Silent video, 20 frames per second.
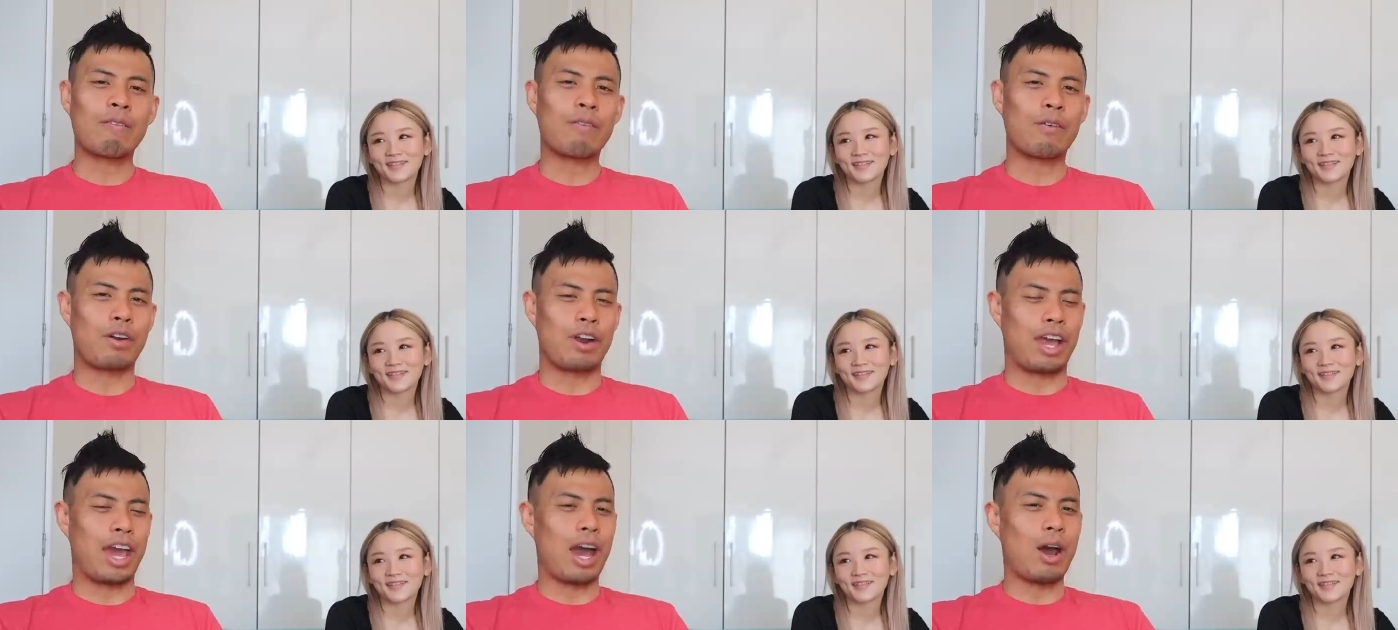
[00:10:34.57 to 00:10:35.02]

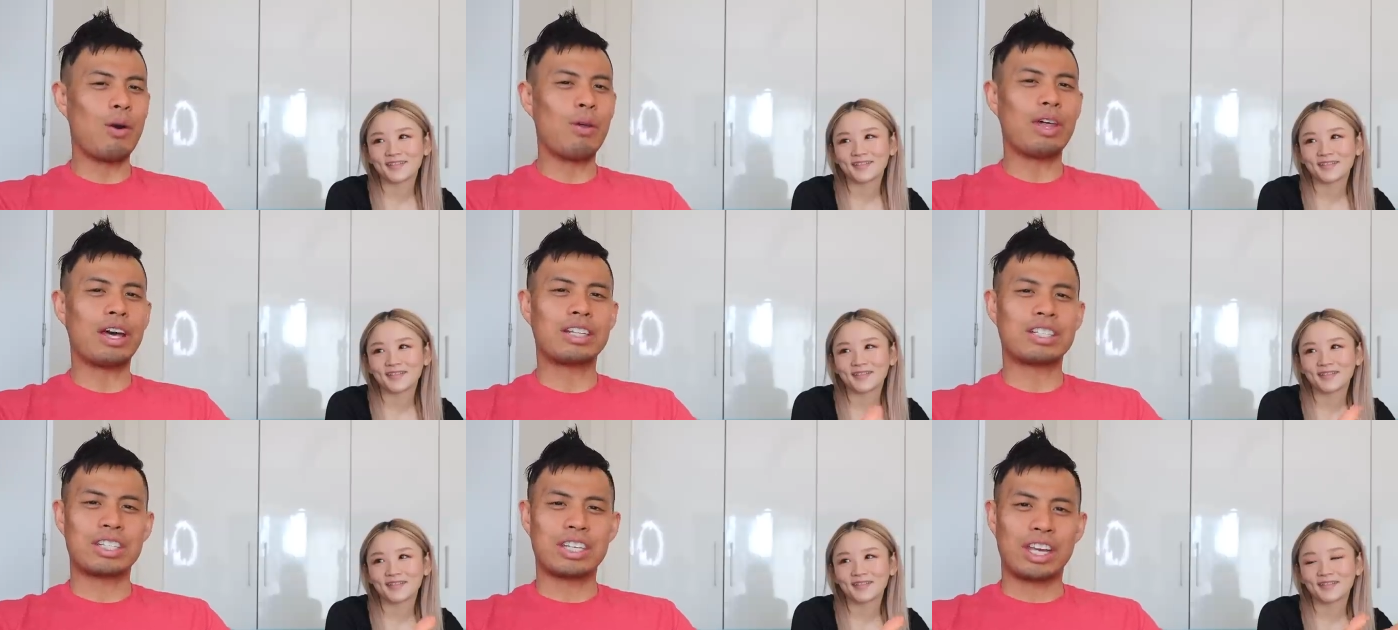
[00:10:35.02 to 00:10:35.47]
Speaker 1: For now,
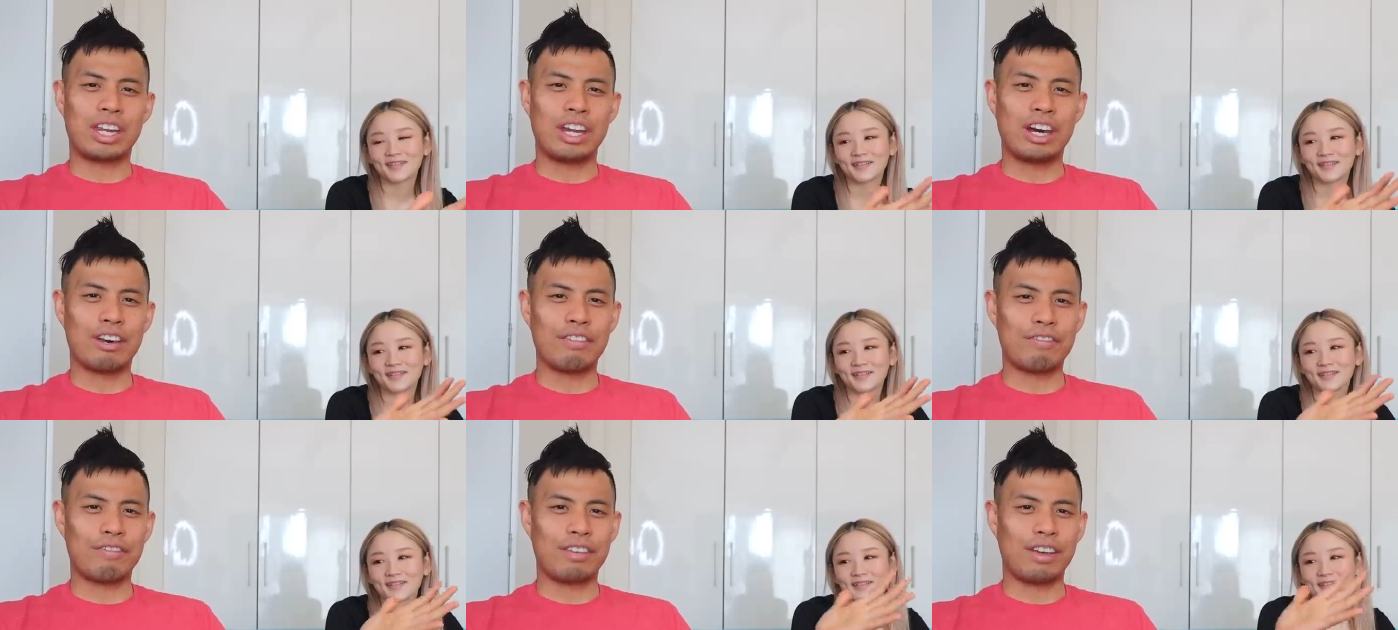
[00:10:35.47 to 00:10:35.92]
that's
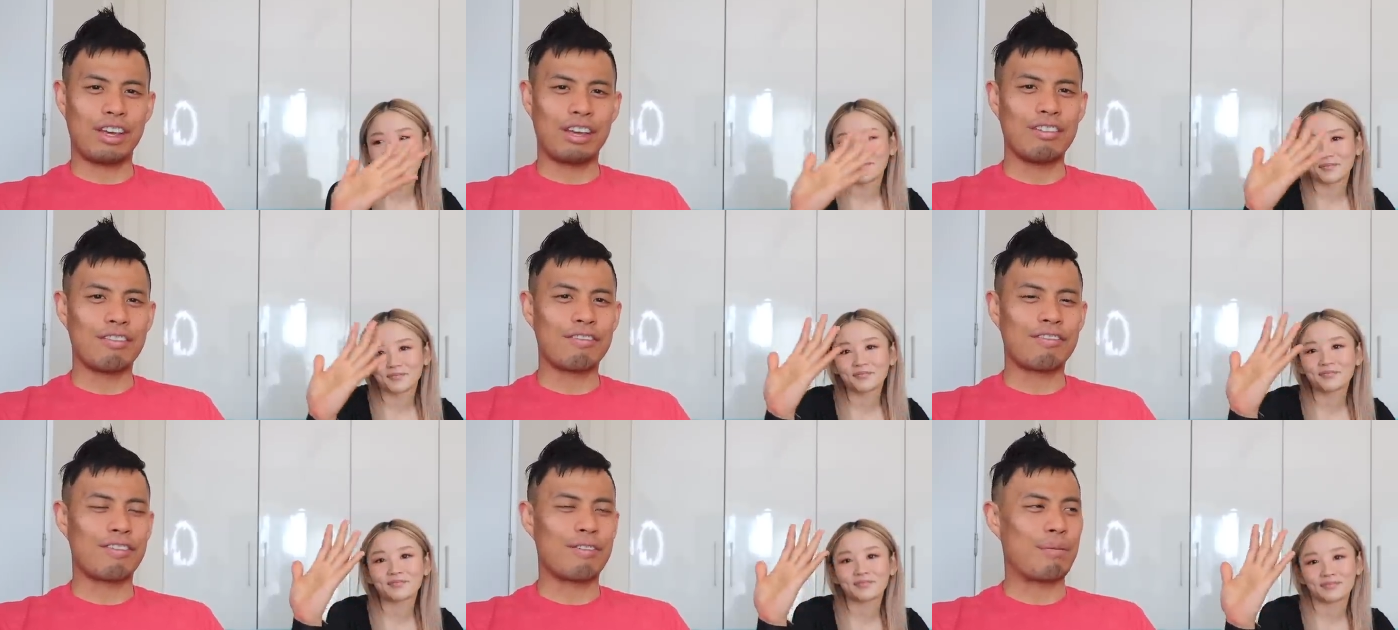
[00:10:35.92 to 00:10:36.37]
enough
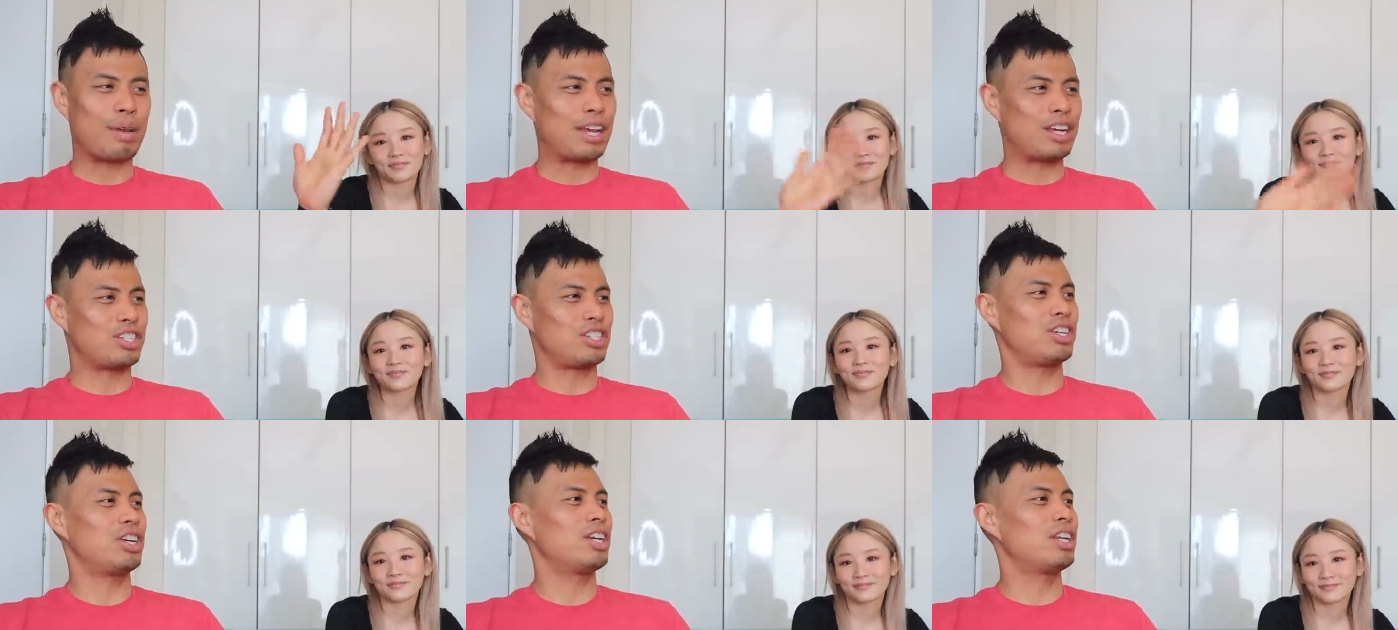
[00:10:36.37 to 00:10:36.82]

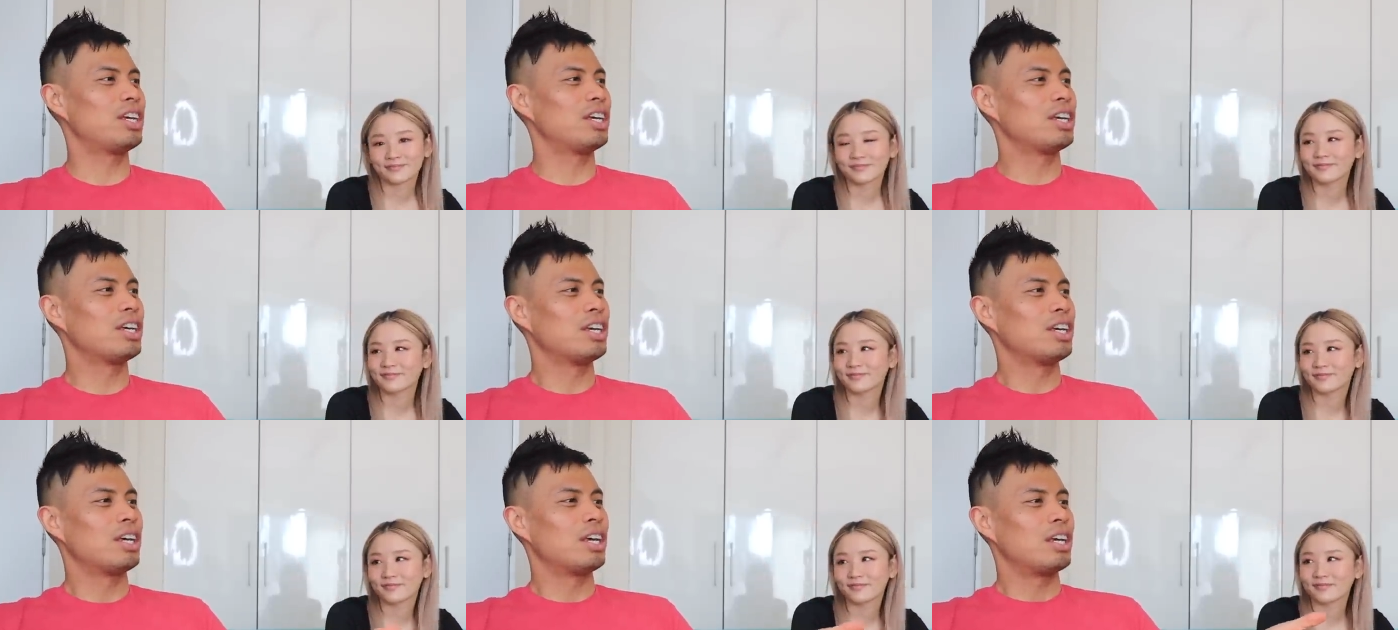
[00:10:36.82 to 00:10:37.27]

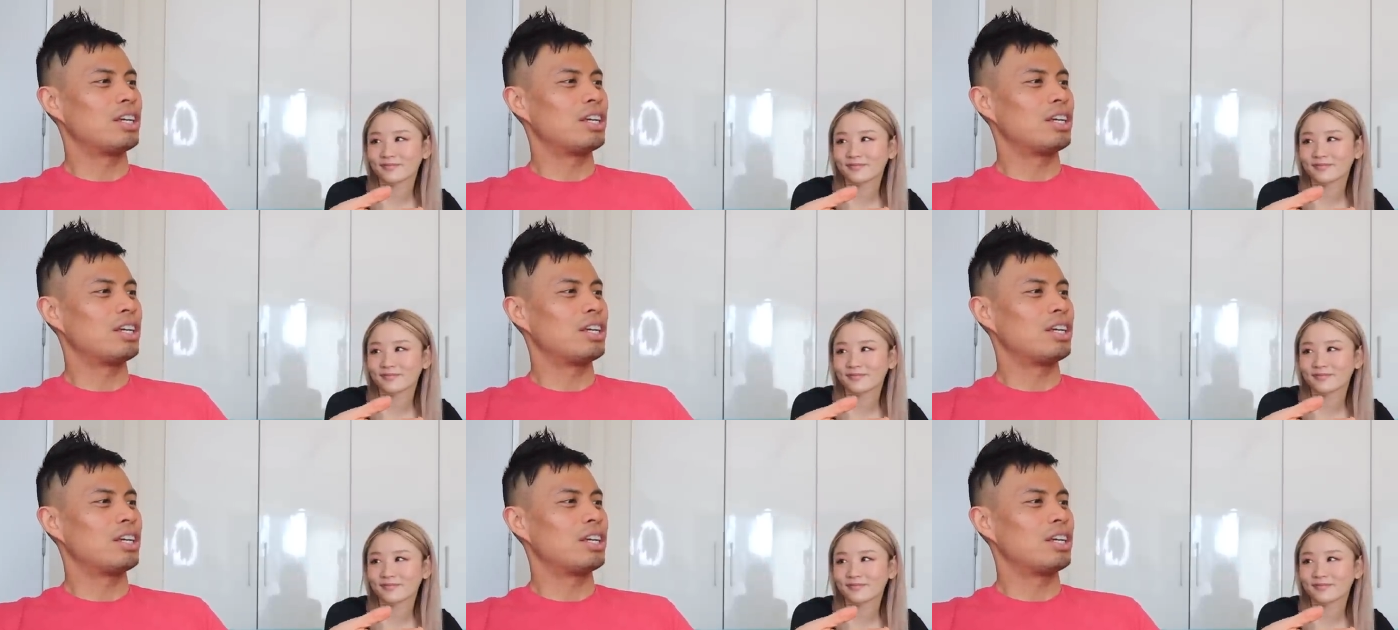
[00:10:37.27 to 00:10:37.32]
information.